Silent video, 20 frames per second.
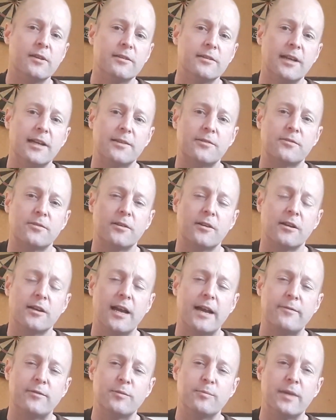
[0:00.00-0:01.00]
You're going to
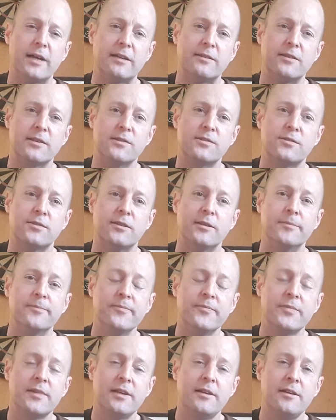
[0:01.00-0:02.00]
have to make this the
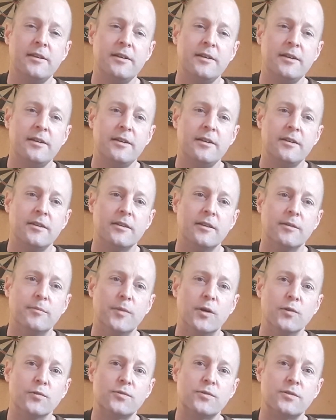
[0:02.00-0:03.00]

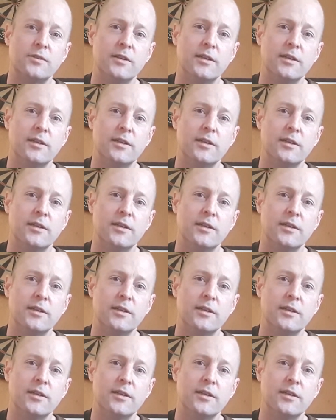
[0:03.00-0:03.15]
most